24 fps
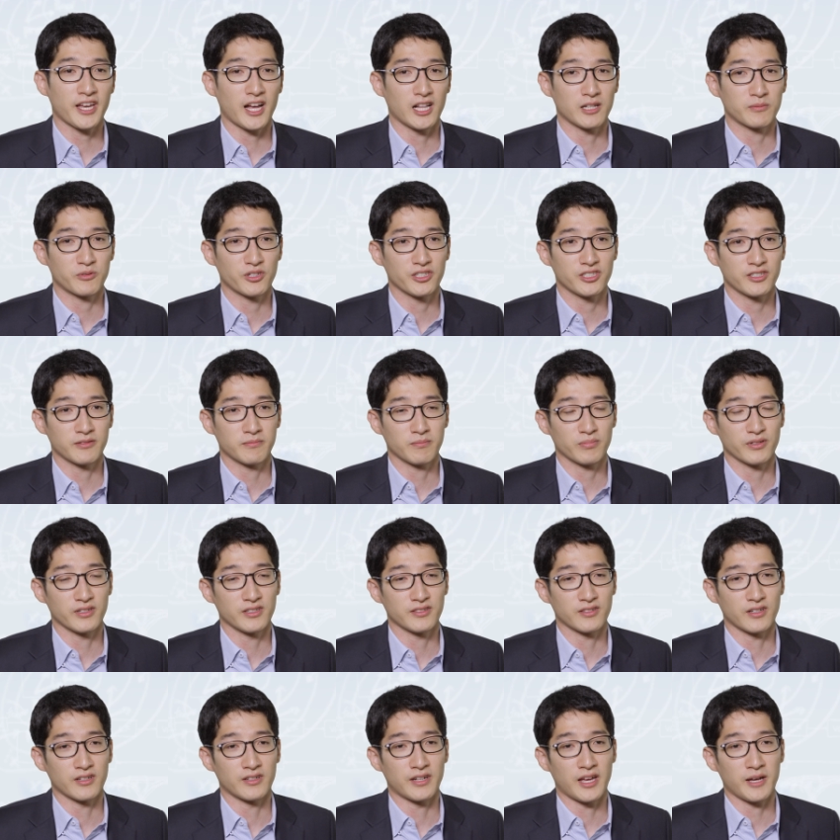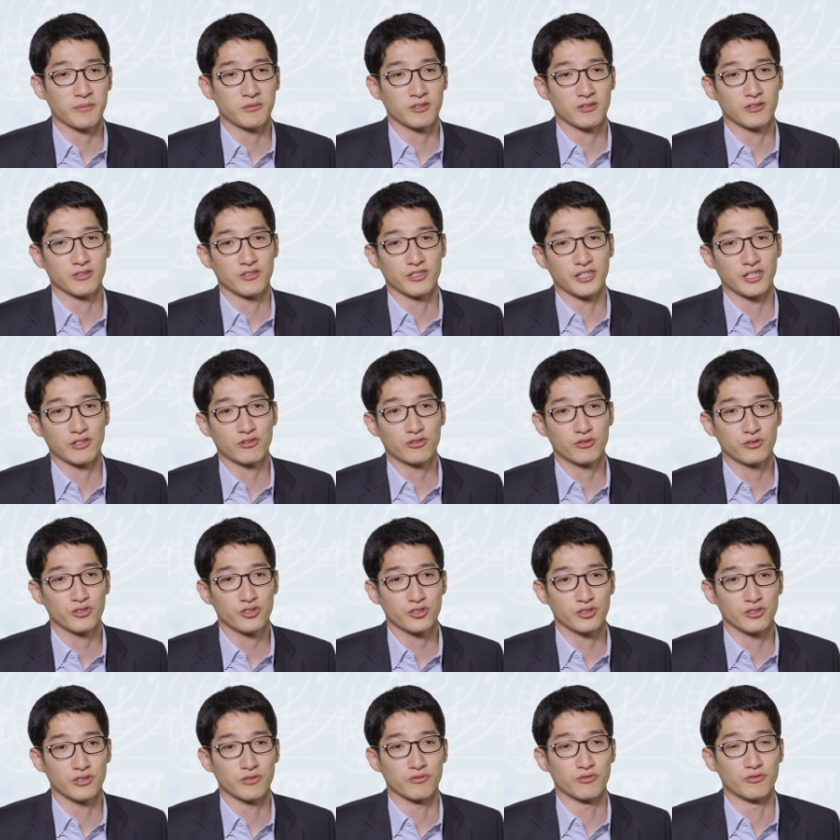calibration plays an absolutely
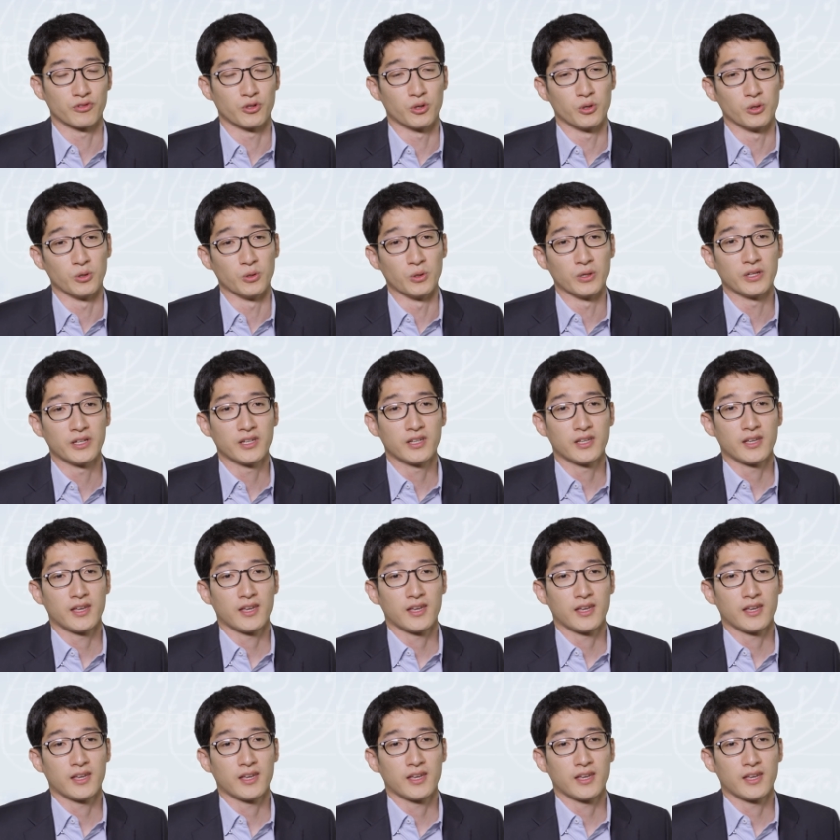crucial role.